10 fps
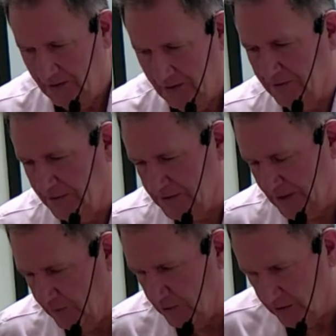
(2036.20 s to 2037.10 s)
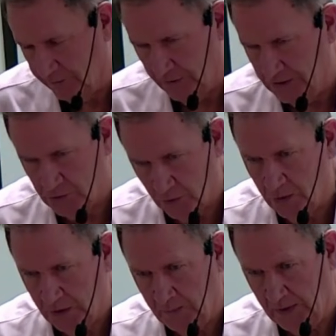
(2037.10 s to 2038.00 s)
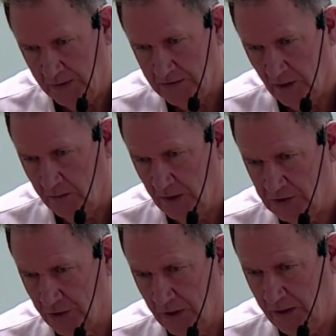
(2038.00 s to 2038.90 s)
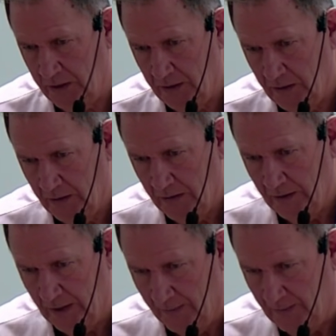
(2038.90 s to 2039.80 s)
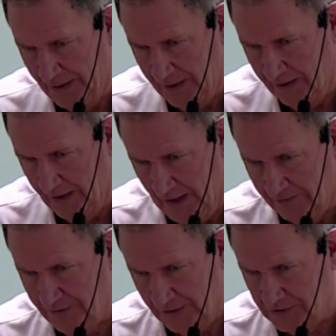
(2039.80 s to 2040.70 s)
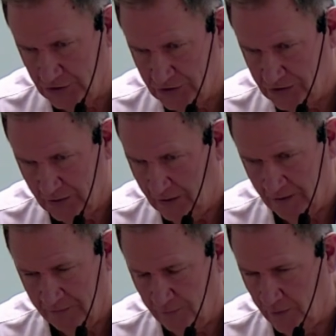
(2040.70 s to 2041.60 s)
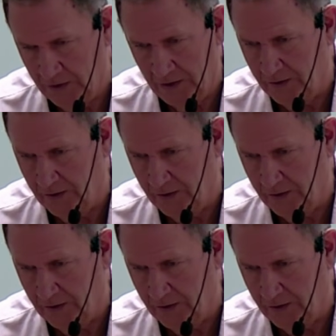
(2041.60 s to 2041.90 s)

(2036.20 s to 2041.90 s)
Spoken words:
even the same with the French rolling pins. I'll measure it. And I might cut a 1/2 inch off one end